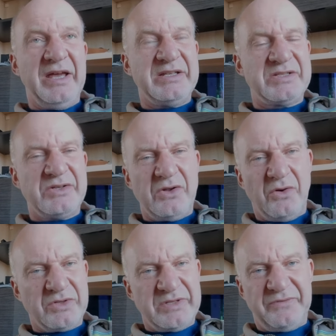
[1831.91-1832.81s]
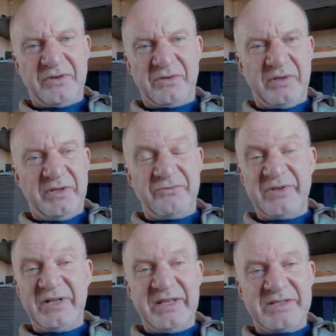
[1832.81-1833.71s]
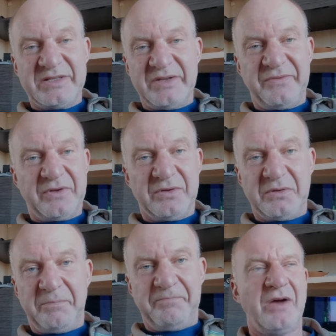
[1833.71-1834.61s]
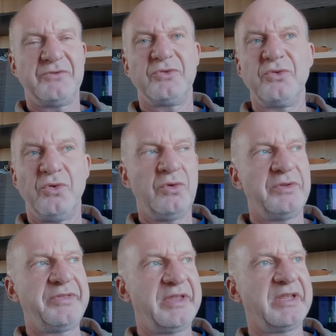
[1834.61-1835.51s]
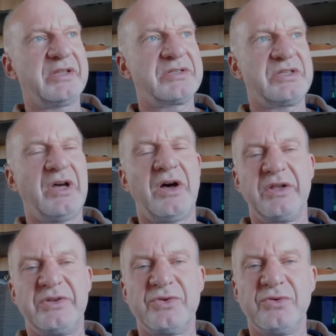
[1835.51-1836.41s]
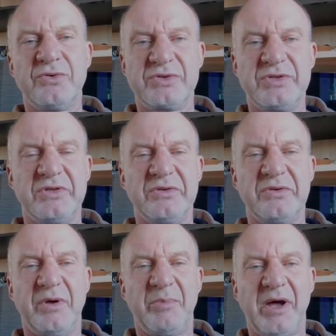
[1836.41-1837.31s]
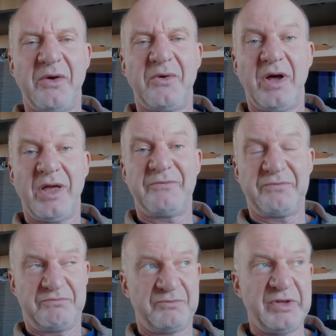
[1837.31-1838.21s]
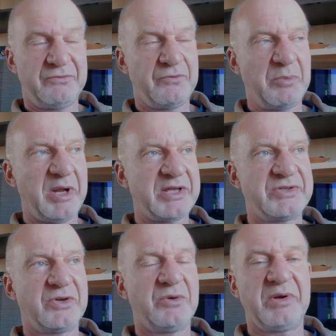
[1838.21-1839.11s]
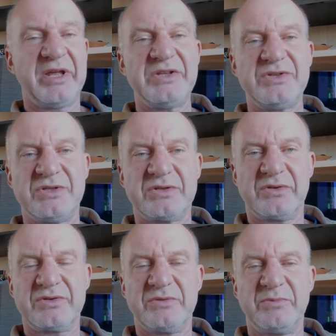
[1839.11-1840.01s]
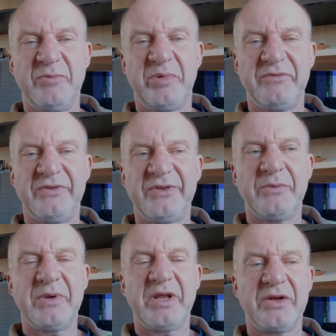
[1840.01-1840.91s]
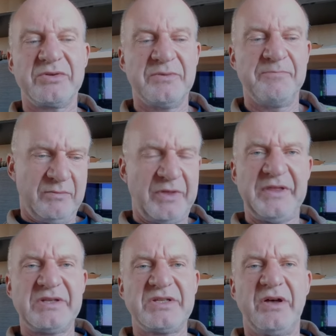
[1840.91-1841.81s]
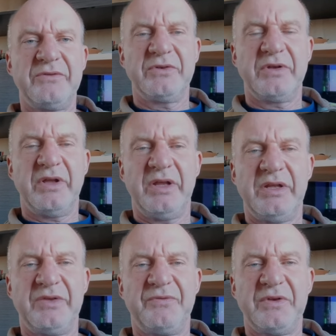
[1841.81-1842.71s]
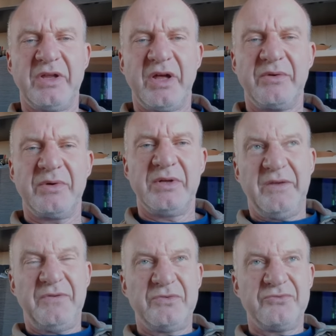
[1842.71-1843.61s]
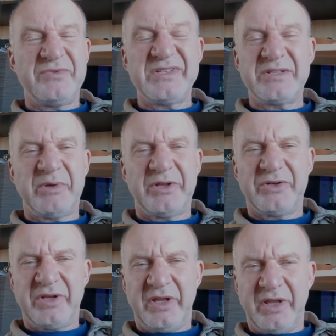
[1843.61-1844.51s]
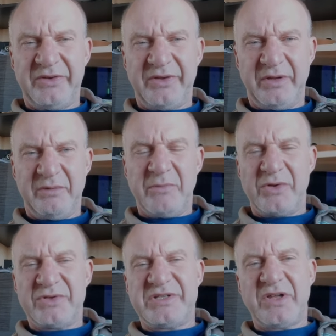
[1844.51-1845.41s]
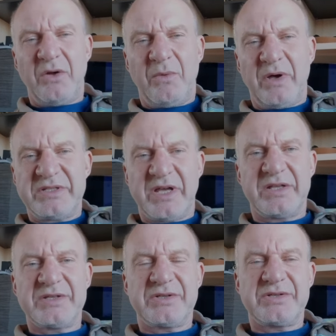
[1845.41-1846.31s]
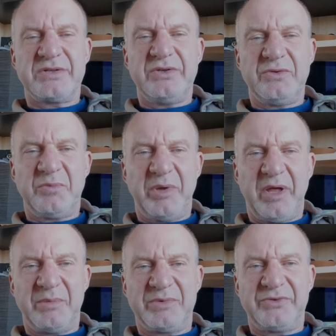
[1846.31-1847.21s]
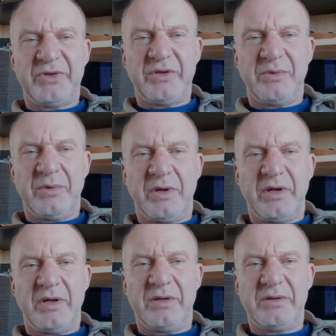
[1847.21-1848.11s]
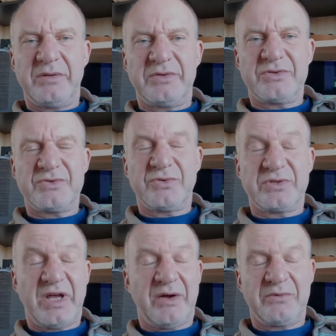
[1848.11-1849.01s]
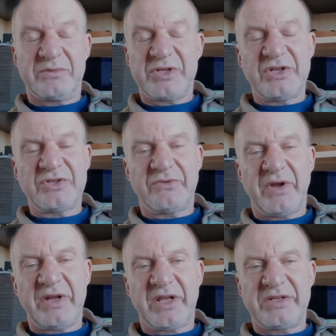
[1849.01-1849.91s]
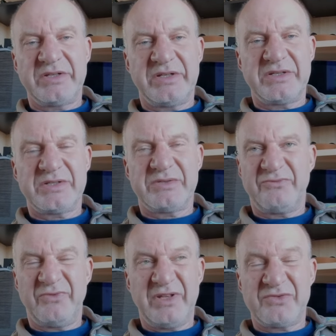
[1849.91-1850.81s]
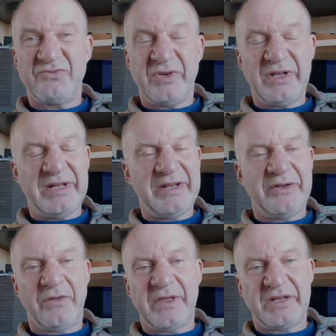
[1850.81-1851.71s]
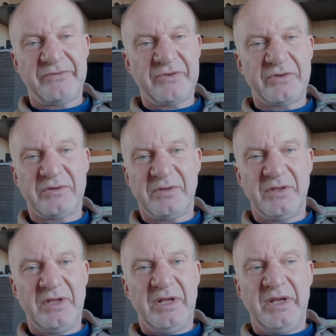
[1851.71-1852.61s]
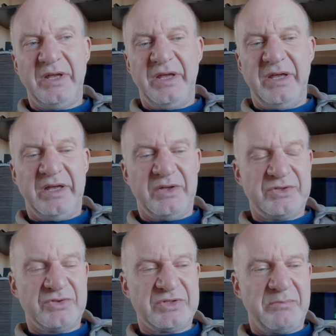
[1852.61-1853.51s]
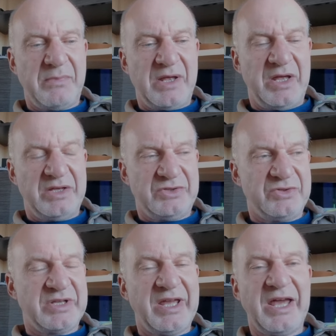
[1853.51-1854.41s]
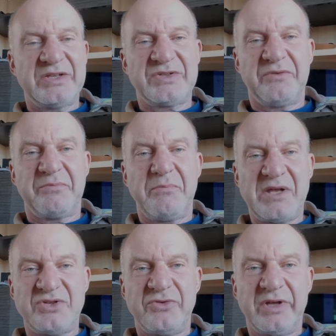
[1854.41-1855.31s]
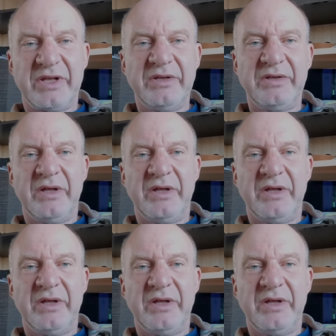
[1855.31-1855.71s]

It's not difficult. It really isn't difficult. I've done all the things that I talked to you about. I've even replaced a couple of hinges on some UPVC windows. The things that I've done in this video, if you're reasonably good at most DIY tasks, you'll be able to uh, sort out changing a radiator. It's it's really not that difficult. It's just a it's just a case of measuring